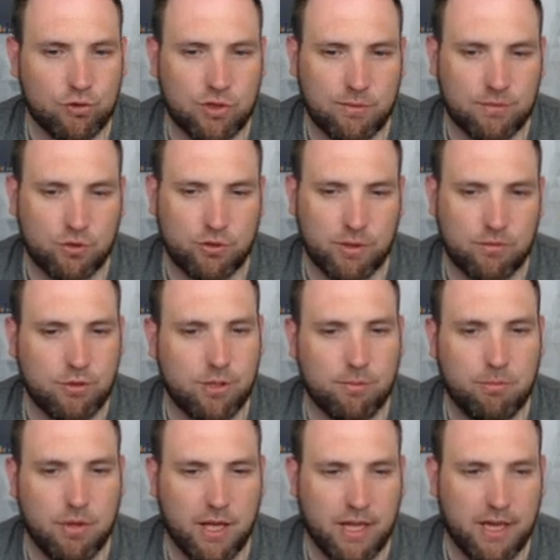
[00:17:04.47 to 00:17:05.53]
subscription
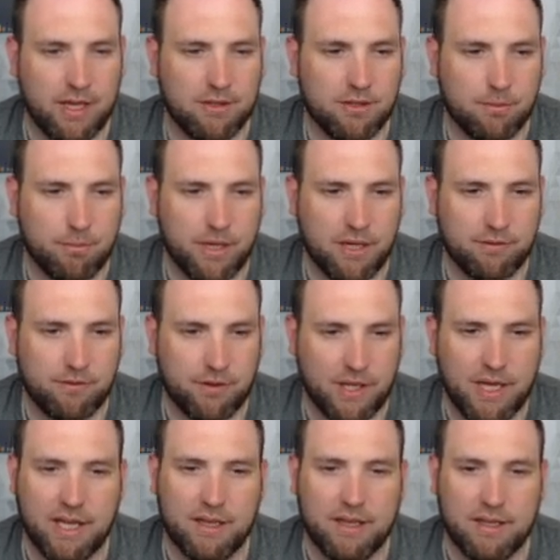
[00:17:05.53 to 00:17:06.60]
plan to pay for
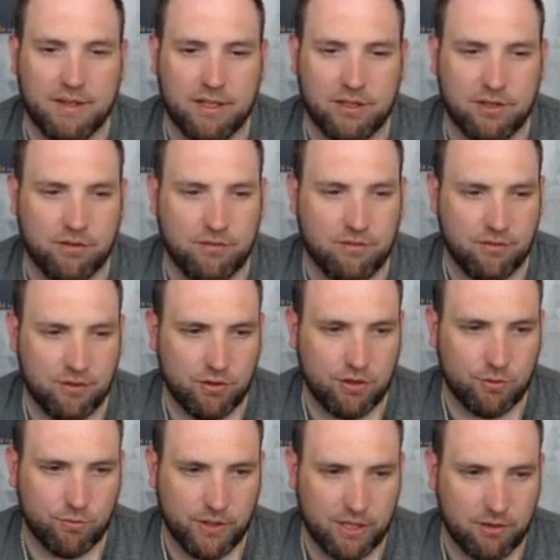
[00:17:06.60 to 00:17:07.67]
that. And then you
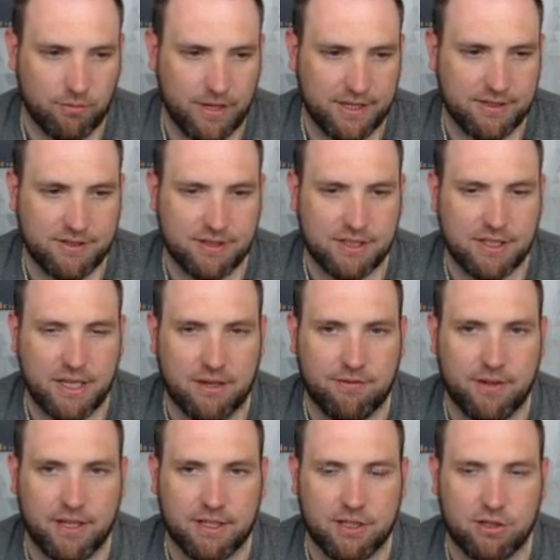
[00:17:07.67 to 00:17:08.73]
could read the rest of this
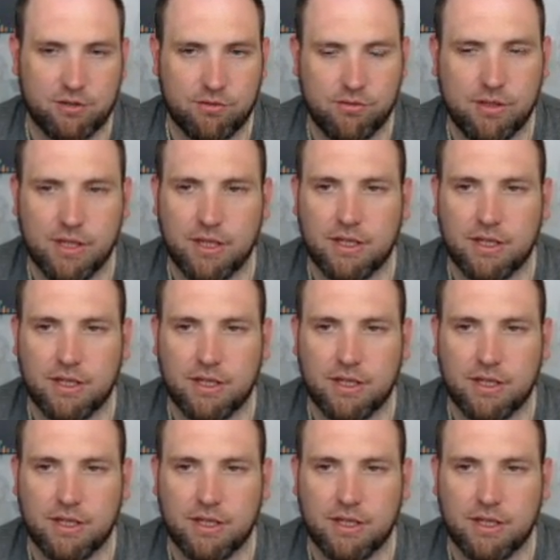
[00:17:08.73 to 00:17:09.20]
FAQ